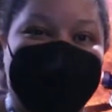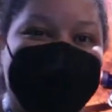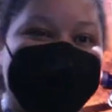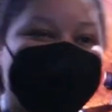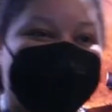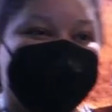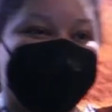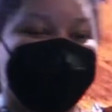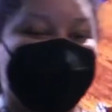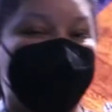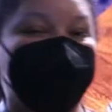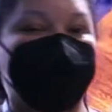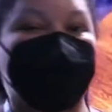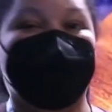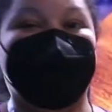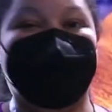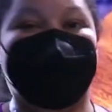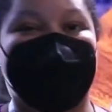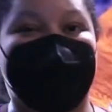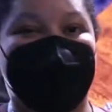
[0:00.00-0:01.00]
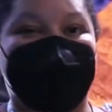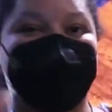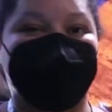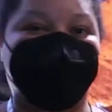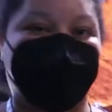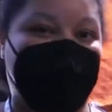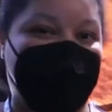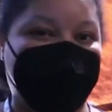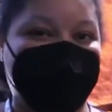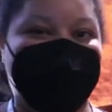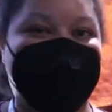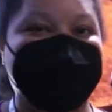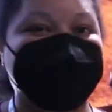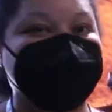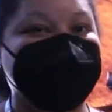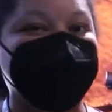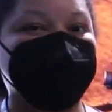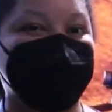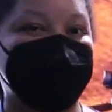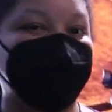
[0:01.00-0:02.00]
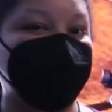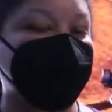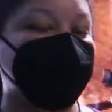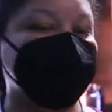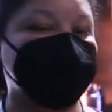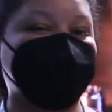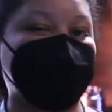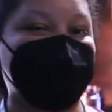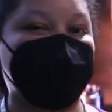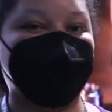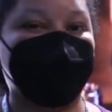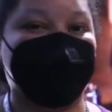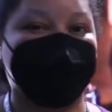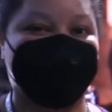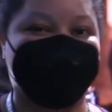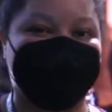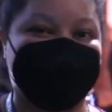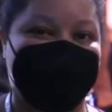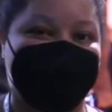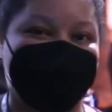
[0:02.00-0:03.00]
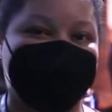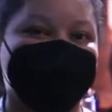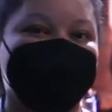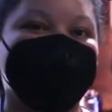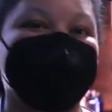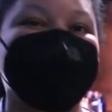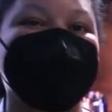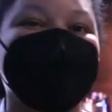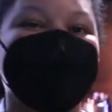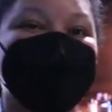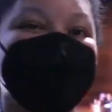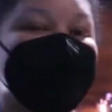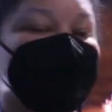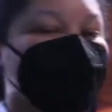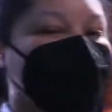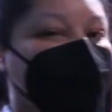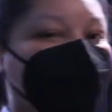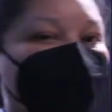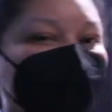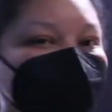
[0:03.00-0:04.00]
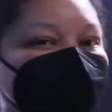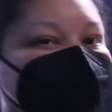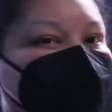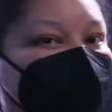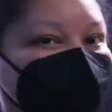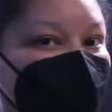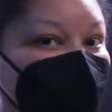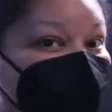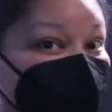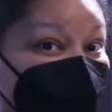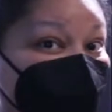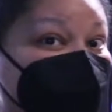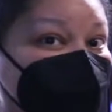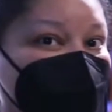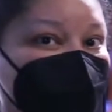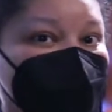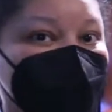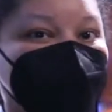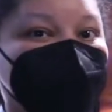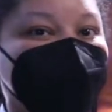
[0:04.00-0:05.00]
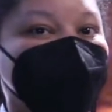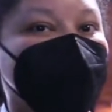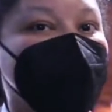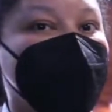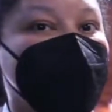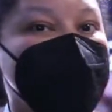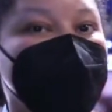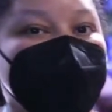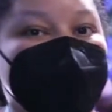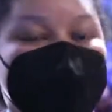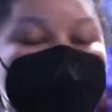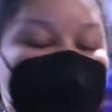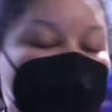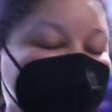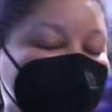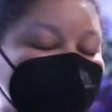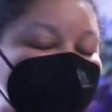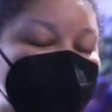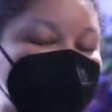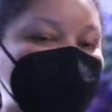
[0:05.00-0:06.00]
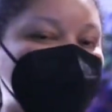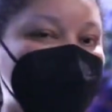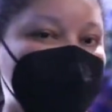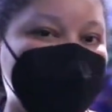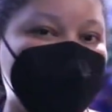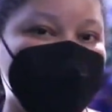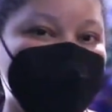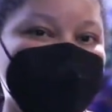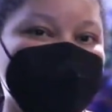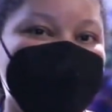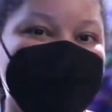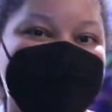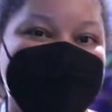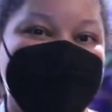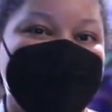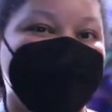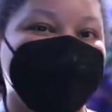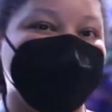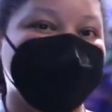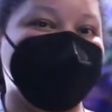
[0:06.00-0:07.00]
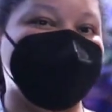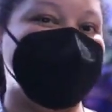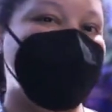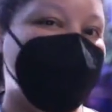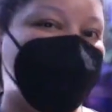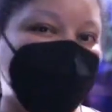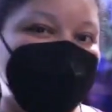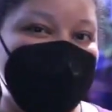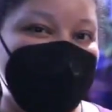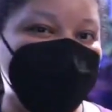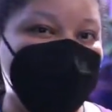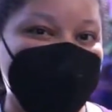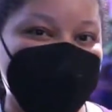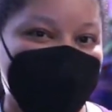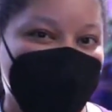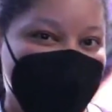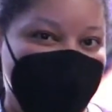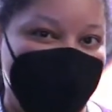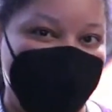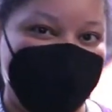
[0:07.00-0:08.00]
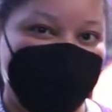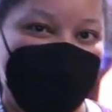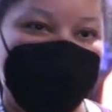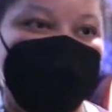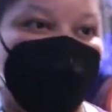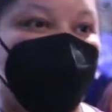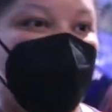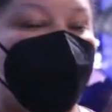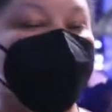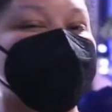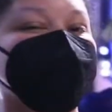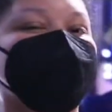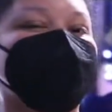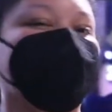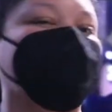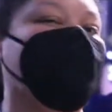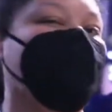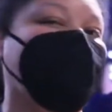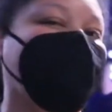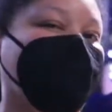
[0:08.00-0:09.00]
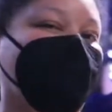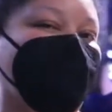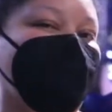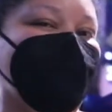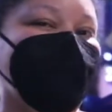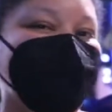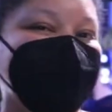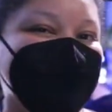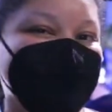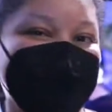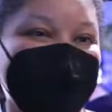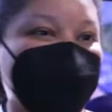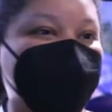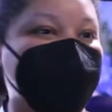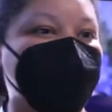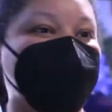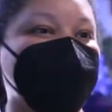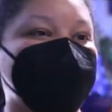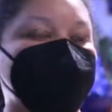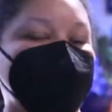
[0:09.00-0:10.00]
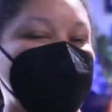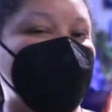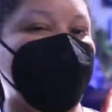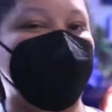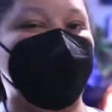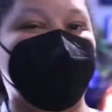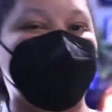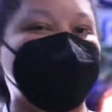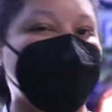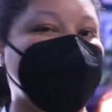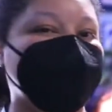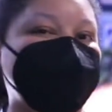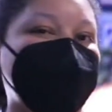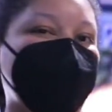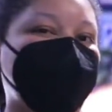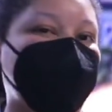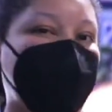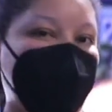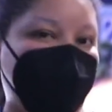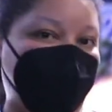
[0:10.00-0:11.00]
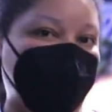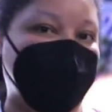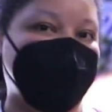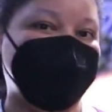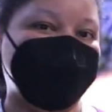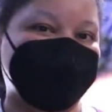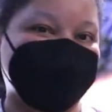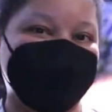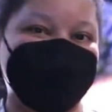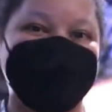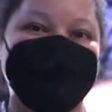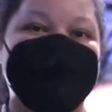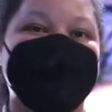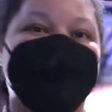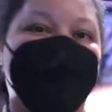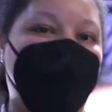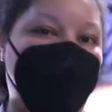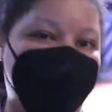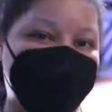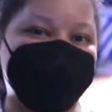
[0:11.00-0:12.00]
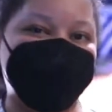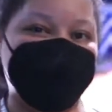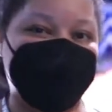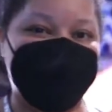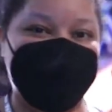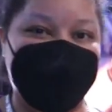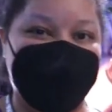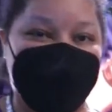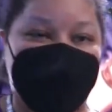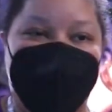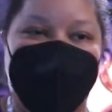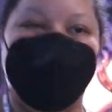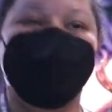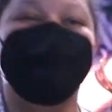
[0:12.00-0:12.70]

us. Definitely, again, I'm probably gushing, but I'm a huge fan of Audio-Technica. Definitely check out their gear if you can. Highly recommend it. Never led me wrong, and they've always treated me good, even when things have not worked, always treating me good.